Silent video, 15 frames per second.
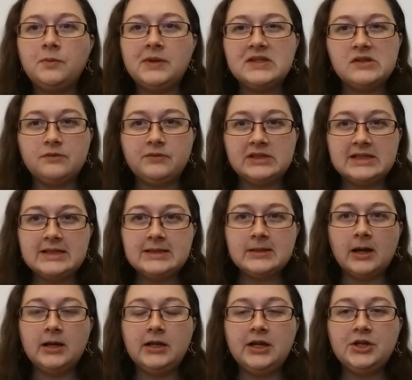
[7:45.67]
be sort of really
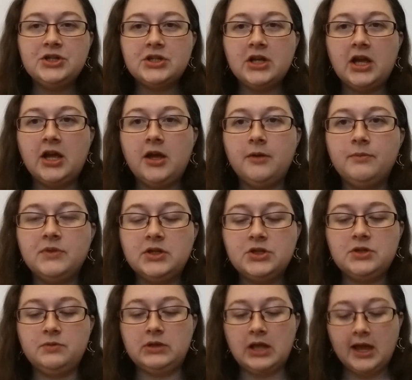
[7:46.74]
stylish, that
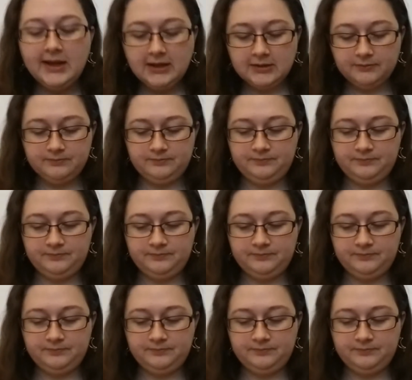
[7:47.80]
she would like.